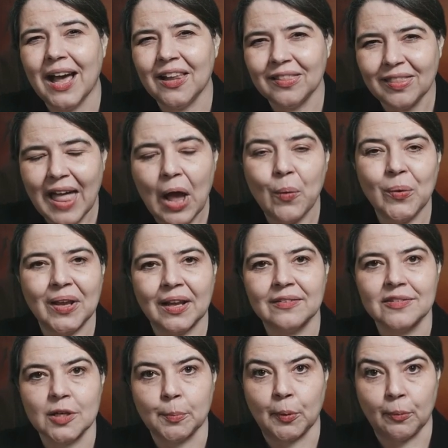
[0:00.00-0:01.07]
allowing
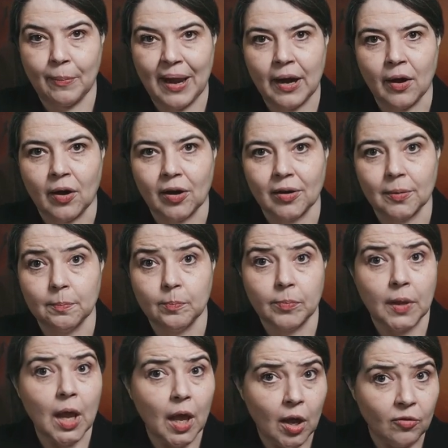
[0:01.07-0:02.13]
us to prepare.
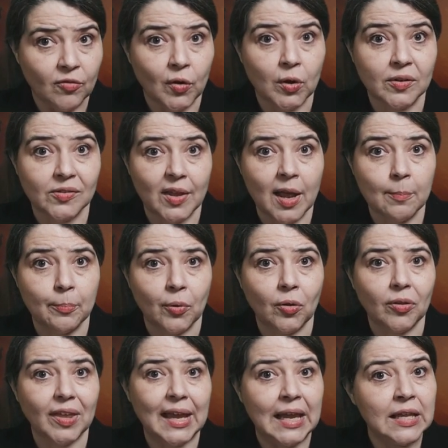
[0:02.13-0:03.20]
For
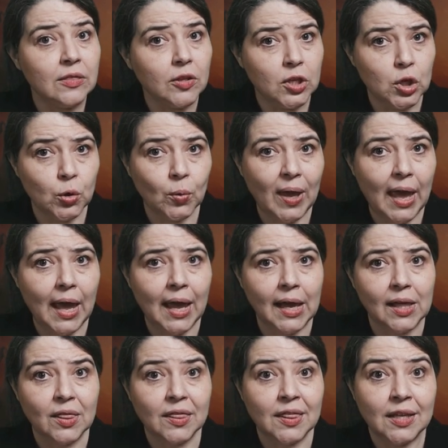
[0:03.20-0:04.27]
example, in the
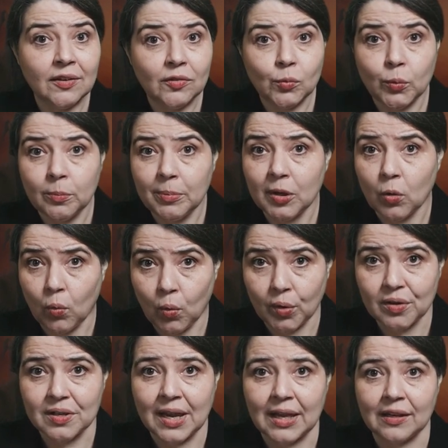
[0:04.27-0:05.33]
UK, this would be
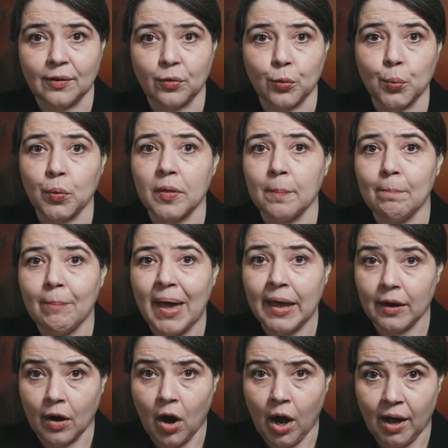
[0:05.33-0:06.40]
coordinated through the
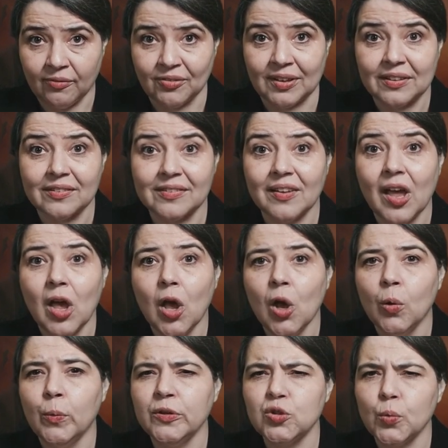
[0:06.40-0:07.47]
Met Office,
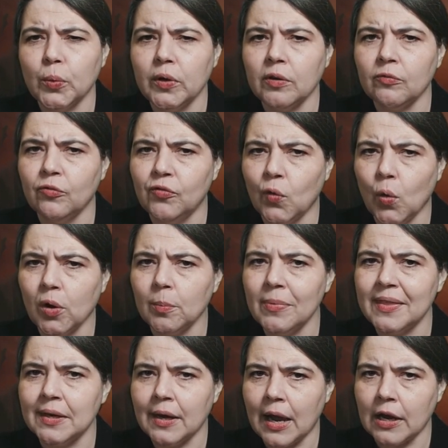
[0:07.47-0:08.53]
which would
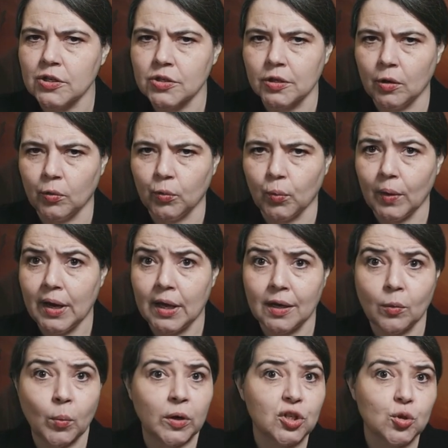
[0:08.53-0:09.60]
inform the national
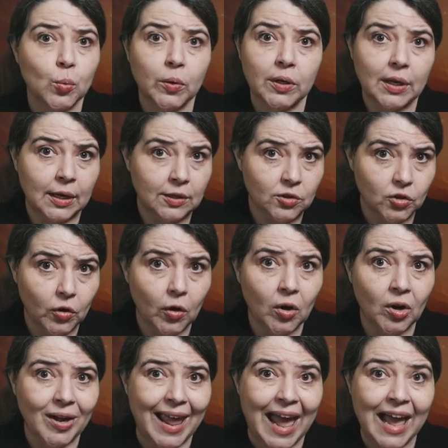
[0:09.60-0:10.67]
grid, which would in
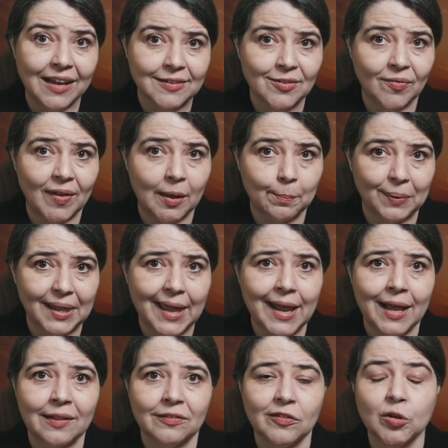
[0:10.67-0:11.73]
turn activate
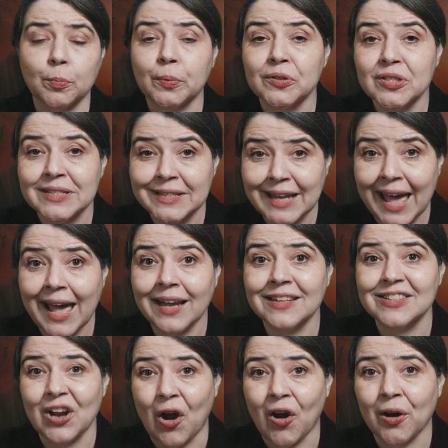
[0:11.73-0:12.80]
plans to
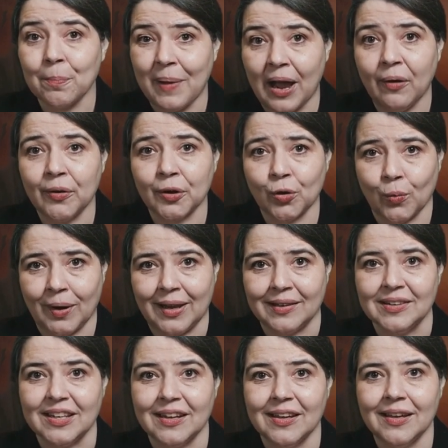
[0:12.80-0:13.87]
protect our power
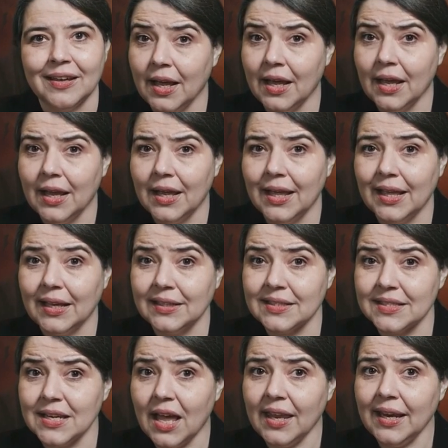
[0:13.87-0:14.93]
grid.
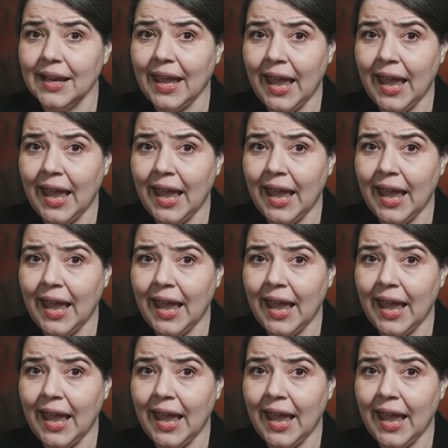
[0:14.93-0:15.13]
It's not a